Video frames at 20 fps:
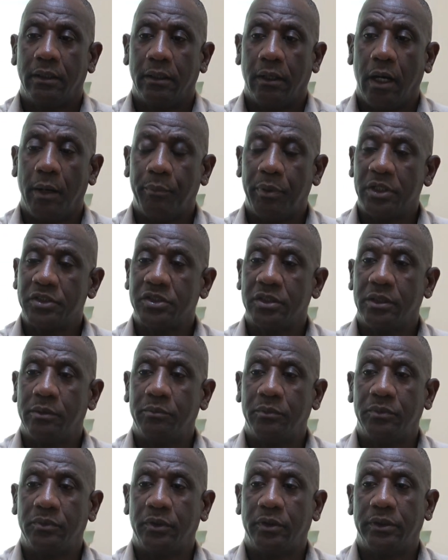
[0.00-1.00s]

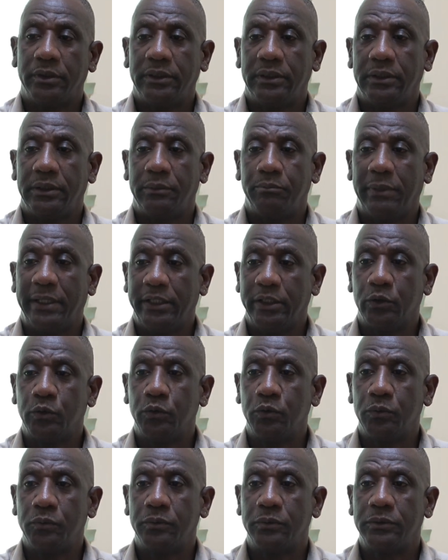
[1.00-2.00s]
opossum or the
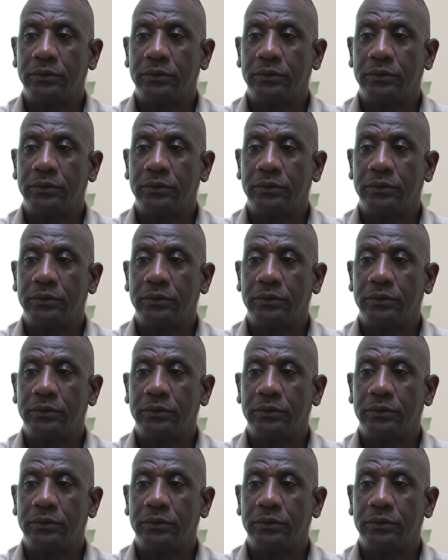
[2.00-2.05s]
manicou,